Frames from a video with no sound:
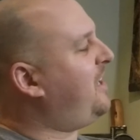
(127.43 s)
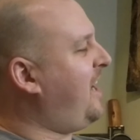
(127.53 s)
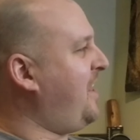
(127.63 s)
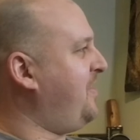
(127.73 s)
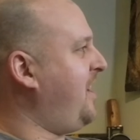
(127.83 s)

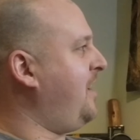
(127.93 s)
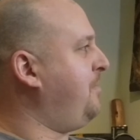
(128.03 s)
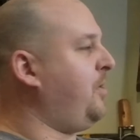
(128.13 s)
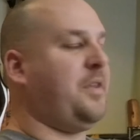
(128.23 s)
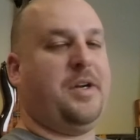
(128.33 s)
and
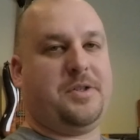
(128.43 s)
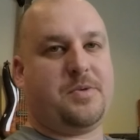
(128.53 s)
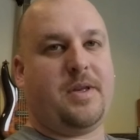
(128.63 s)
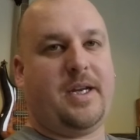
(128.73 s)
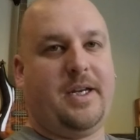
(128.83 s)
then pull the
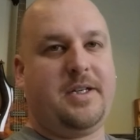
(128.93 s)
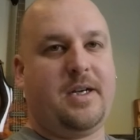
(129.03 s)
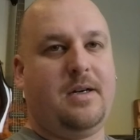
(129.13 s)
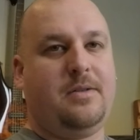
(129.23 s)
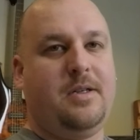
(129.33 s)
notes where they need to
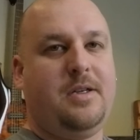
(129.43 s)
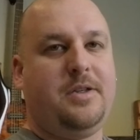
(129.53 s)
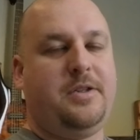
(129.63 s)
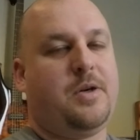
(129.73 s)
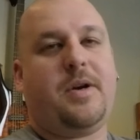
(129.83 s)
go,
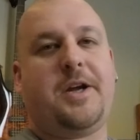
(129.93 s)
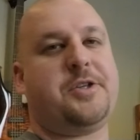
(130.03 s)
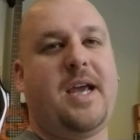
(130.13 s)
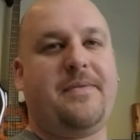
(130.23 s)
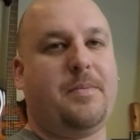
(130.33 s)
you don't
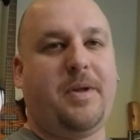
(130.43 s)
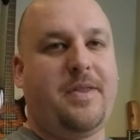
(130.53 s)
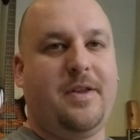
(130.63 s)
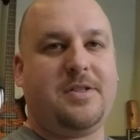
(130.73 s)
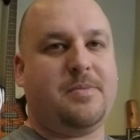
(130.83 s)
actually have to play
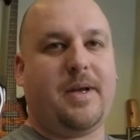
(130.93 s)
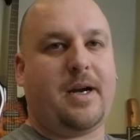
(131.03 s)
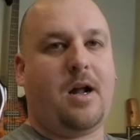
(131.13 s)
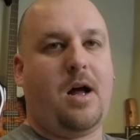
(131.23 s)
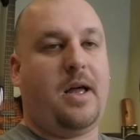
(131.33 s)
the
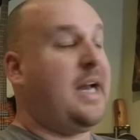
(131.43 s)
instrument at all.